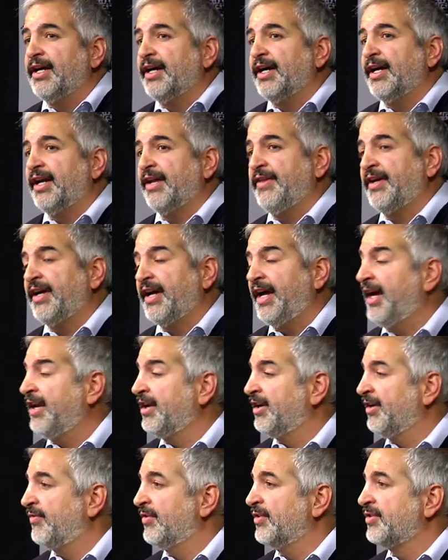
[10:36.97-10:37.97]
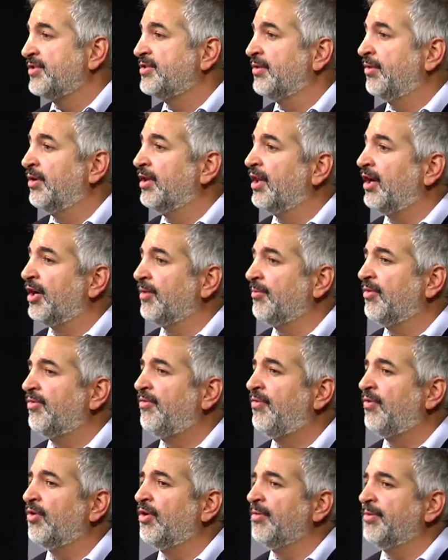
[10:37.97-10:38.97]
And I think I had enough for the story long
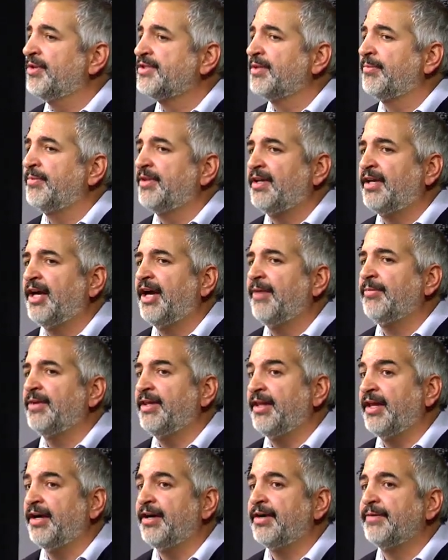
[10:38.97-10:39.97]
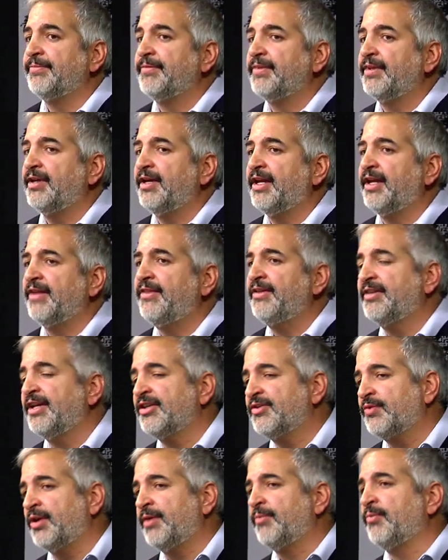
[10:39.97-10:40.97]
before, but something kept me there. And I think
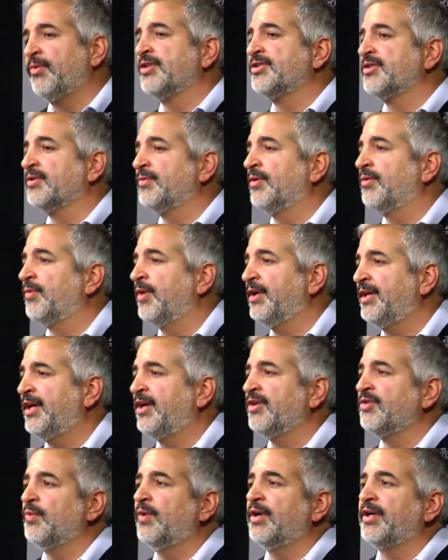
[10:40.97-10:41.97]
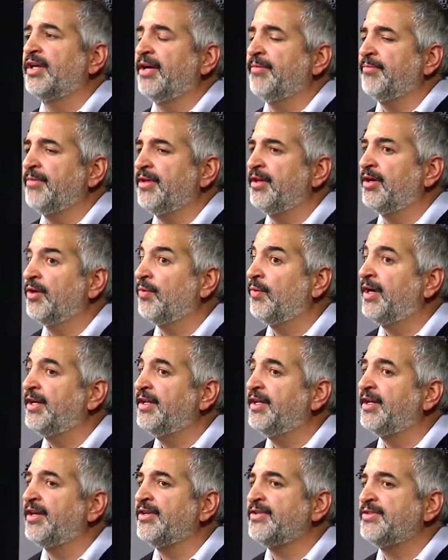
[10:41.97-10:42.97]
that's what I'm wrestling with right now, is what kept me there. Why
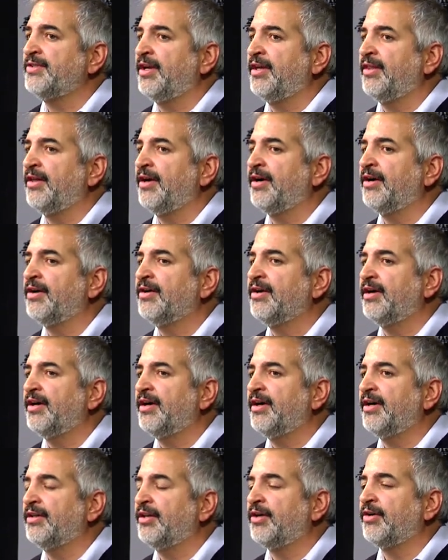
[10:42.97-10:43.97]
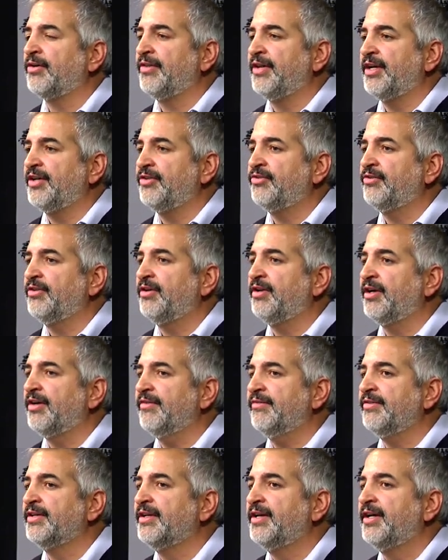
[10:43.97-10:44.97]
did I stay there longer than I should
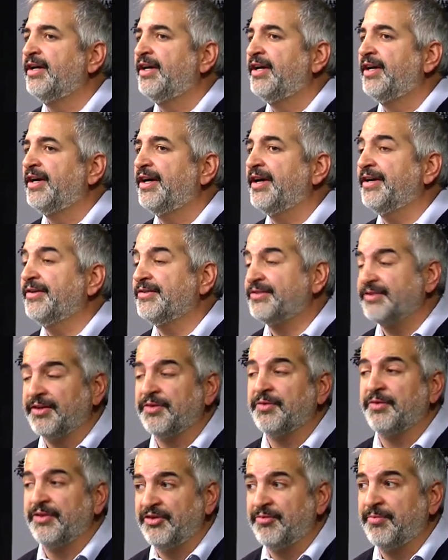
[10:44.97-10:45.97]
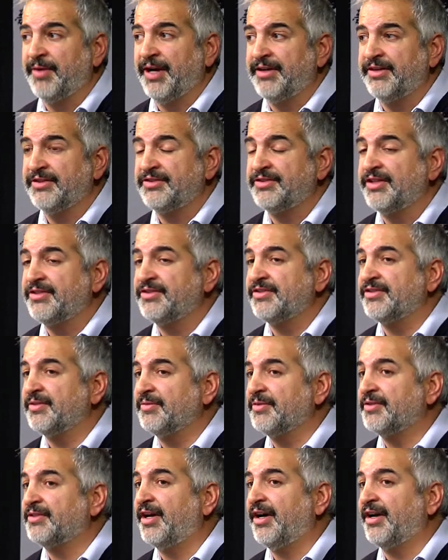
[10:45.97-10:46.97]
have? It was another one of these bad decisions I've
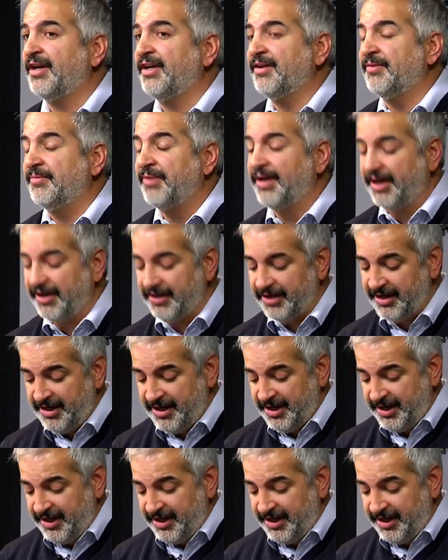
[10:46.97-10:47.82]
been talking about.